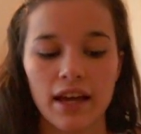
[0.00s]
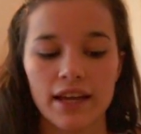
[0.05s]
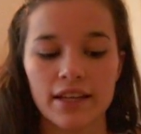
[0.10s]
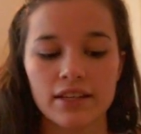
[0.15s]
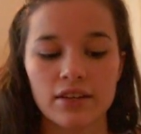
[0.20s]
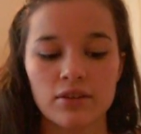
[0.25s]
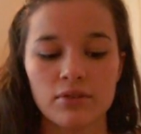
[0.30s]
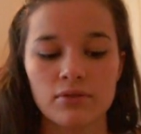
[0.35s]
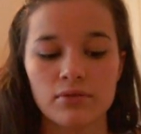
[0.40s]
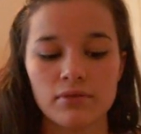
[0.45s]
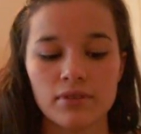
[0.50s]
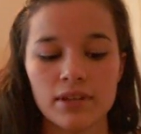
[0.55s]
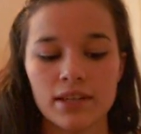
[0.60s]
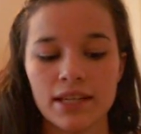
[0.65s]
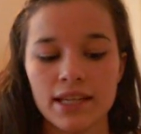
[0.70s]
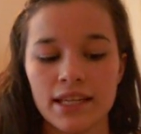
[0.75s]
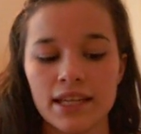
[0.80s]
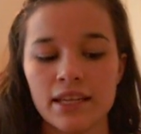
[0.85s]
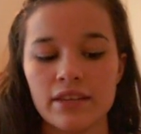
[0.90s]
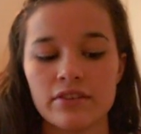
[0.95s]
I don't
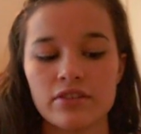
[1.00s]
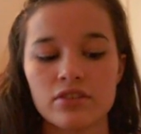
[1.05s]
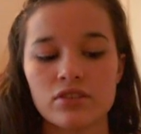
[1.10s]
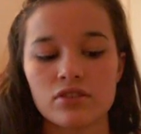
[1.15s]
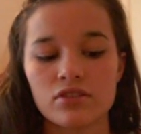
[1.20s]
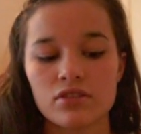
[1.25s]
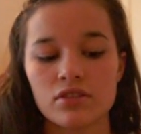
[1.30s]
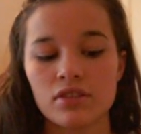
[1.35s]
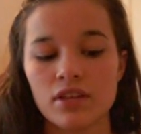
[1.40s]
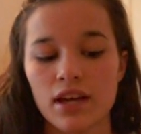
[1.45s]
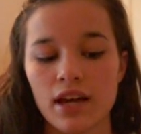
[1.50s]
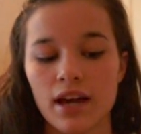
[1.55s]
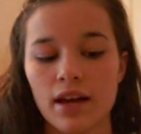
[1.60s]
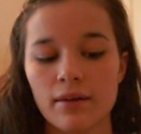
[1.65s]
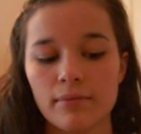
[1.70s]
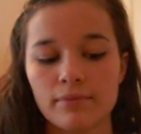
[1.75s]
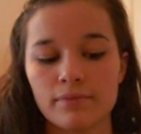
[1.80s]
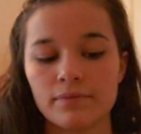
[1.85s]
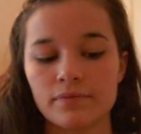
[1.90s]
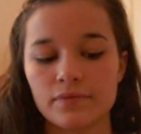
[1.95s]
need
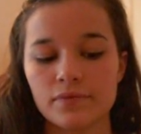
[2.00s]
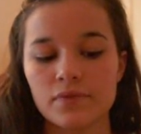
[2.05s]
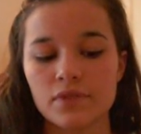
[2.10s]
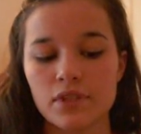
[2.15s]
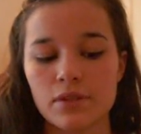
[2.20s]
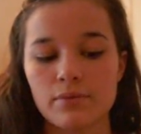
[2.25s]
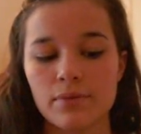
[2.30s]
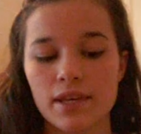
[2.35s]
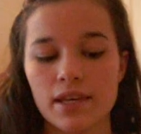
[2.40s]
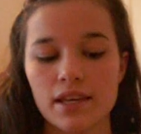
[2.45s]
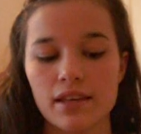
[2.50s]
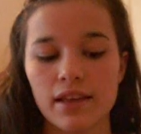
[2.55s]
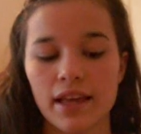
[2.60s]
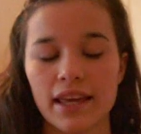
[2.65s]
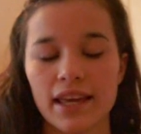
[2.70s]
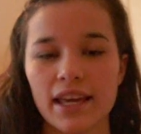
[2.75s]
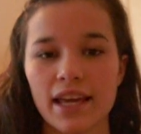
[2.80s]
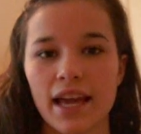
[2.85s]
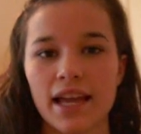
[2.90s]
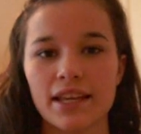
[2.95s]

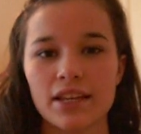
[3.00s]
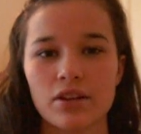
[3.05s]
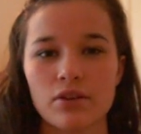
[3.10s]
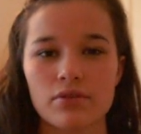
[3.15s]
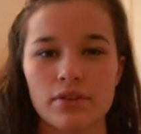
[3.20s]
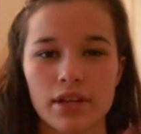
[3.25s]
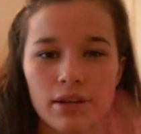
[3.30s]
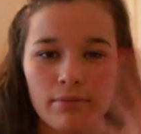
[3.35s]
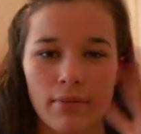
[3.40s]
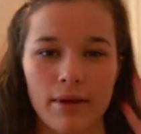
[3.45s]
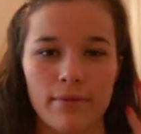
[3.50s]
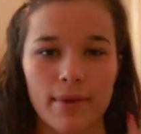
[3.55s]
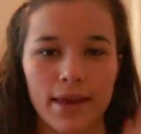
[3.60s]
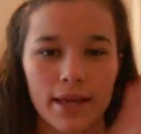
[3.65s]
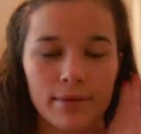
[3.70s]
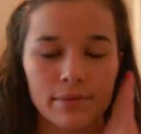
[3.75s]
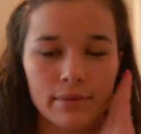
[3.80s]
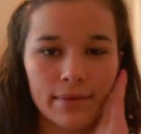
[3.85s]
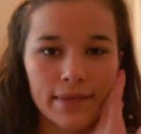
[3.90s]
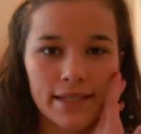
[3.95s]
I don't need my
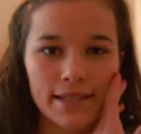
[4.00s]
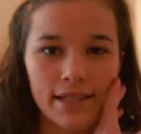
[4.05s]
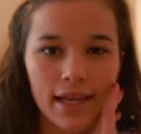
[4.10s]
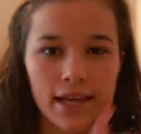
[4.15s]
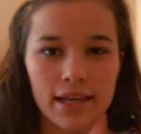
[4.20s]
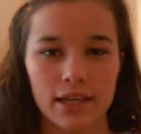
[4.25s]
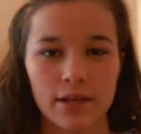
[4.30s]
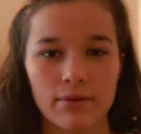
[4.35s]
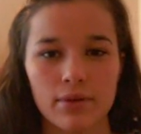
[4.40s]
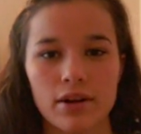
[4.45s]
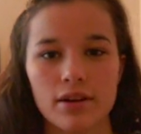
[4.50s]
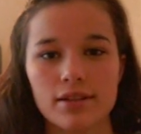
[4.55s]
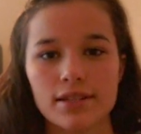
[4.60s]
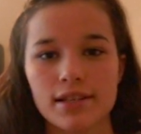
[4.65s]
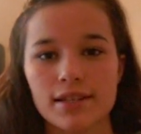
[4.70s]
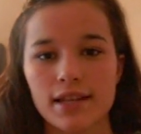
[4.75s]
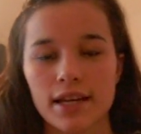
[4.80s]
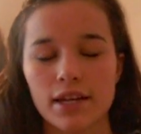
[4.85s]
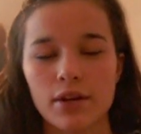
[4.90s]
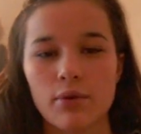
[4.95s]
makeup to be set anywhere else,
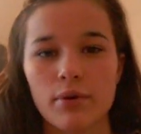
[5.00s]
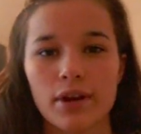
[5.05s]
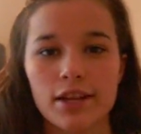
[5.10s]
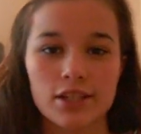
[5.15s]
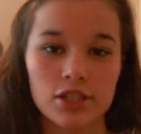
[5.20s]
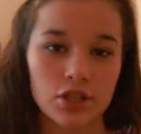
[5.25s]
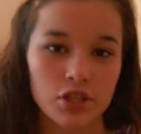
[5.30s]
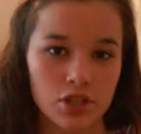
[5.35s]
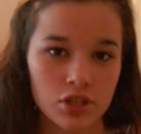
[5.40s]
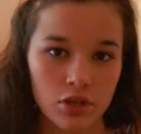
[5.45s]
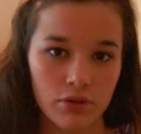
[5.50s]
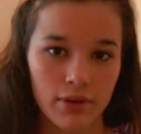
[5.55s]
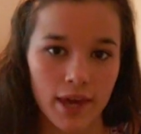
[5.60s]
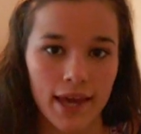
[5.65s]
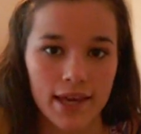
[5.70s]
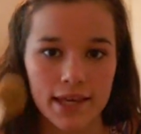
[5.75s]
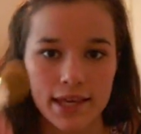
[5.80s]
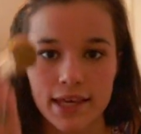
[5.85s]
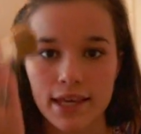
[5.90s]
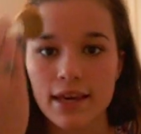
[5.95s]
because I don't want it to look too
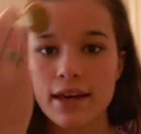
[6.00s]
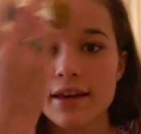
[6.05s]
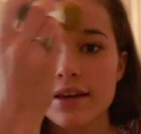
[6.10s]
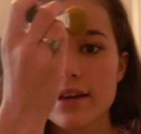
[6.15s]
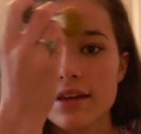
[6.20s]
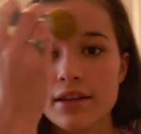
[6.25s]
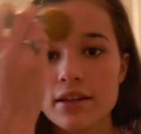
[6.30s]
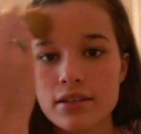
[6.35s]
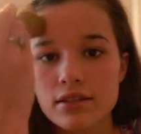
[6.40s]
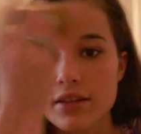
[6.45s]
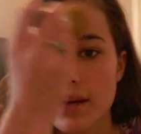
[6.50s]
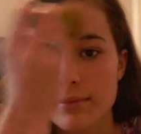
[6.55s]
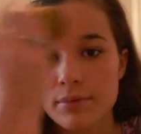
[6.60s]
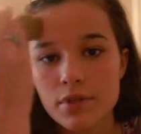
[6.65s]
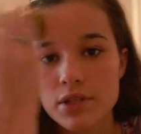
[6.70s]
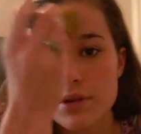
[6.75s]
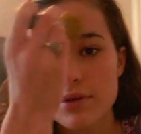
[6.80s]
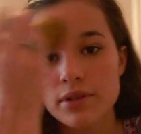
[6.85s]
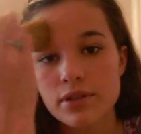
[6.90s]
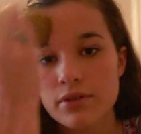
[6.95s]
cakey. So
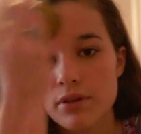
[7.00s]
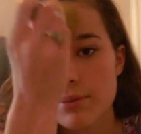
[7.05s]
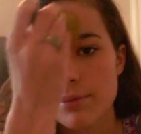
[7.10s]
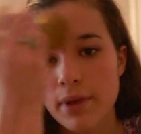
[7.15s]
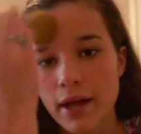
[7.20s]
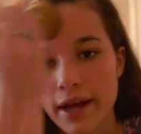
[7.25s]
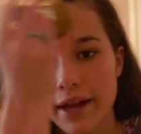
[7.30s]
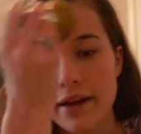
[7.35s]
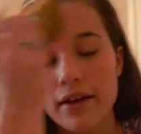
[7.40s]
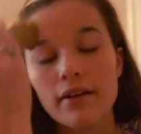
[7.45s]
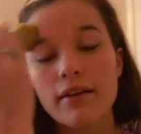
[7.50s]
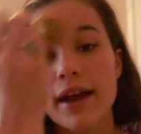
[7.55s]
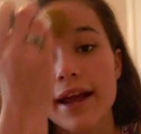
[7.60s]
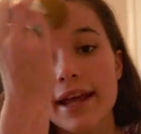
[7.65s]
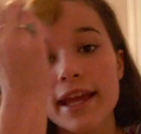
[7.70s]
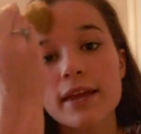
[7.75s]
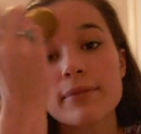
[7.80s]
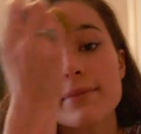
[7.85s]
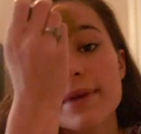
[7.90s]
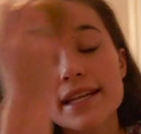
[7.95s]
I'm just going to apply it
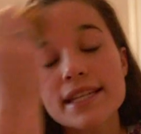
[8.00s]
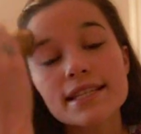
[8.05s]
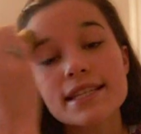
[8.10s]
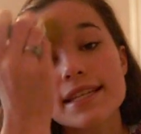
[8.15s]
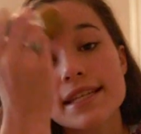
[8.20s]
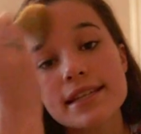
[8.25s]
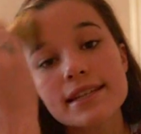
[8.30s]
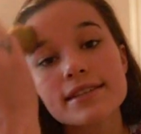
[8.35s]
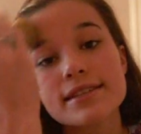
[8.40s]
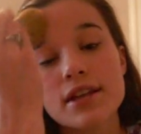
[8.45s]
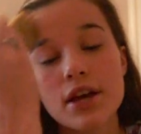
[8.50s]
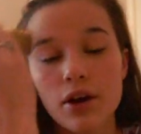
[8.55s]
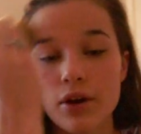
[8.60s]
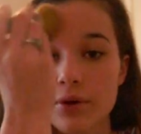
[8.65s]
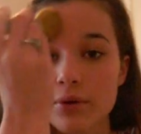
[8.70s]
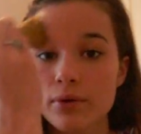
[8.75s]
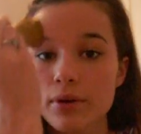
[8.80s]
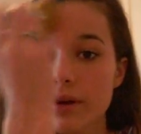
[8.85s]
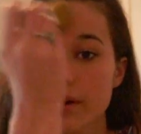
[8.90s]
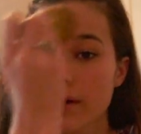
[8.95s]
right in my
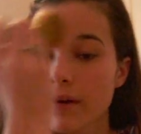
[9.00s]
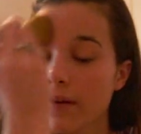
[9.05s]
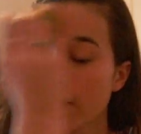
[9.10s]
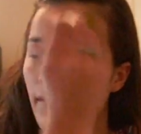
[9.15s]
T-zone,